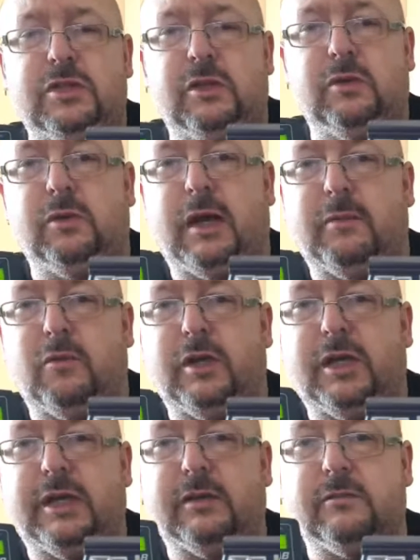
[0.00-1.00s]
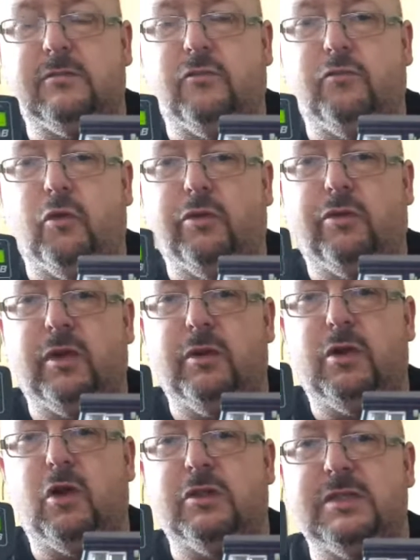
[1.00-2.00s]
to do, I'm going to run
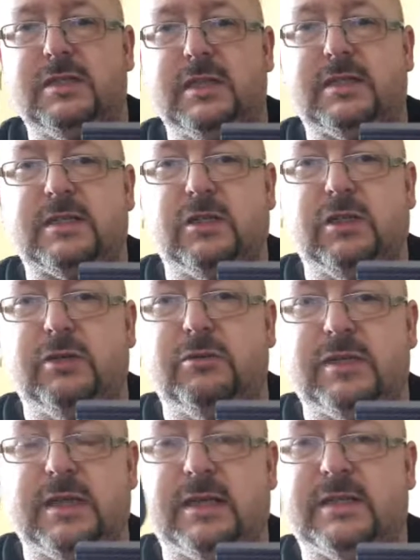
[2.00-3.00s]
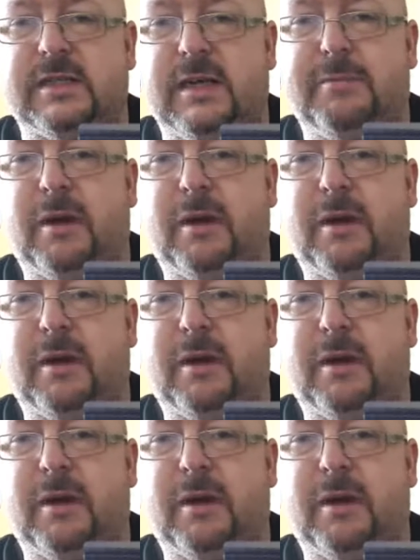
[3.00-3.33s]
through consist using the NCE